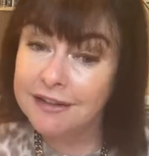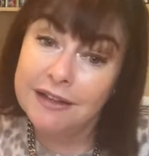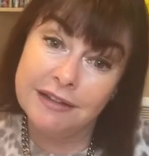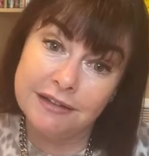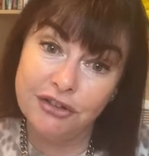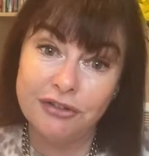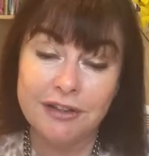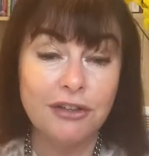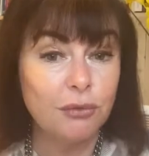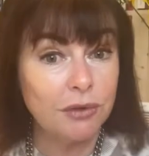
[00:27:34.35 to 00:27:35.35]
and just
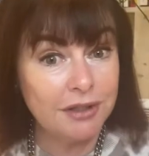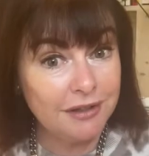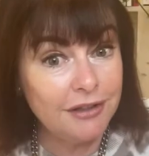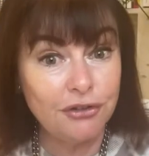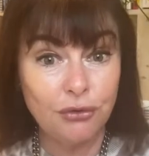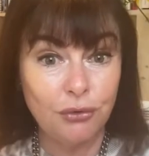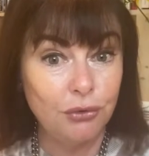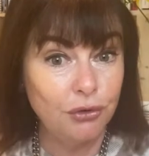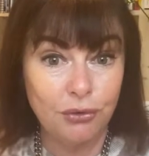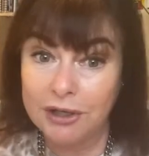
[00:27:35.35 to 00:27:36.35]
is what it is.
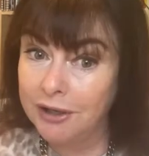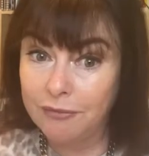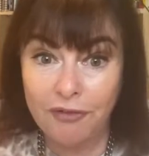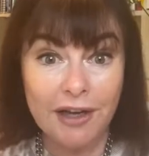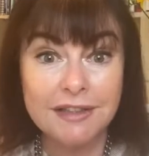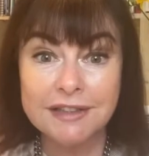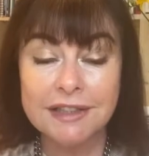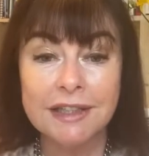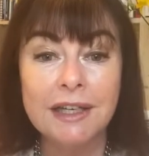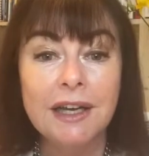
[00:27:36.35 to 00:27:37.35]
You keep fighting.